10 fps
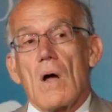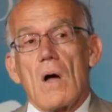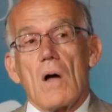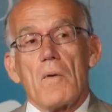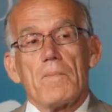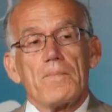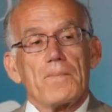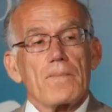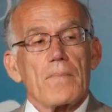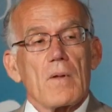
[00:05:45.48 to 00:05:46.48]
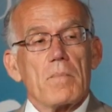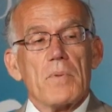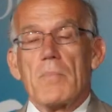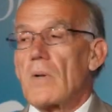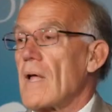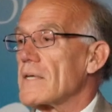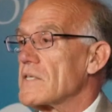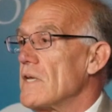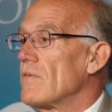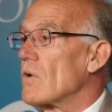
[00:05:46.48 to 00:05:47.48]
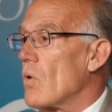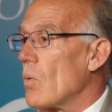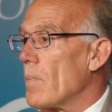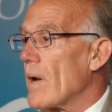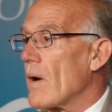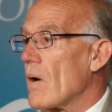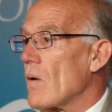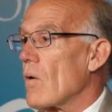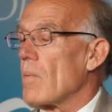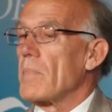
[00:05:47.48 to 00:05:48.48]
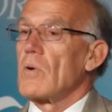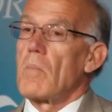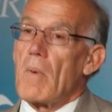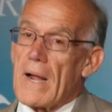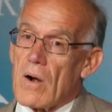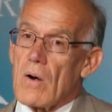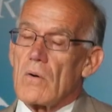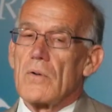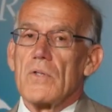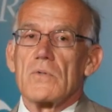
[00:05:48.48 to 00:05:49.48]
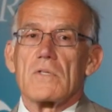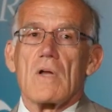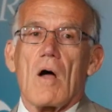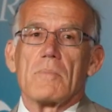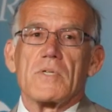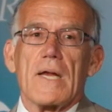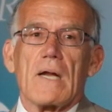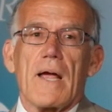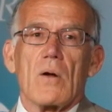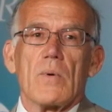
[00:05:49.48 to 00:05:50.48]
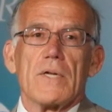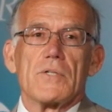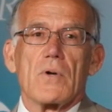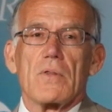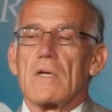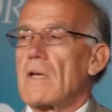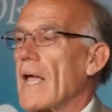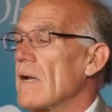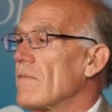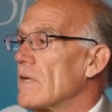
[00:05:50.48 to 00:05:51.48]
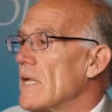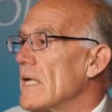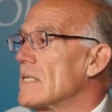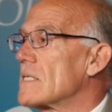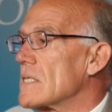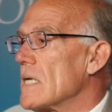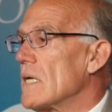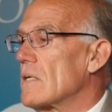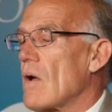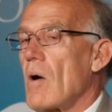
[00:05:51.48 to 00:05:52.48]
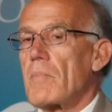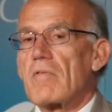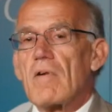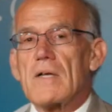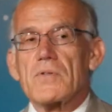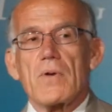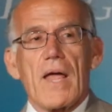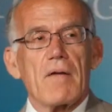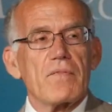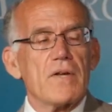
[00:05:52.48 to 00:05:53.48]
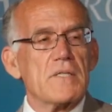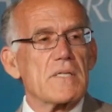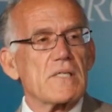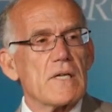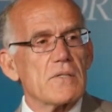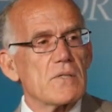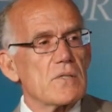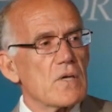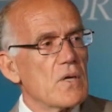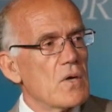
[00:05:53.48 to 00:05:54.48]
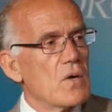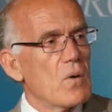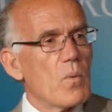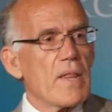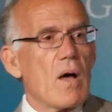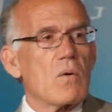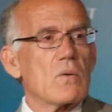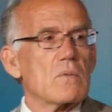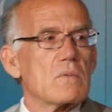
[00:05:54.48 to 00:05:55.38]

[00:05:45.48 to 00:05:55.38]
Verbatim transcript: um, people like Stephen Colbert or Bill Maher who use obscene language, or the head of the DNC, Tom Perez, who can't finish a sentence without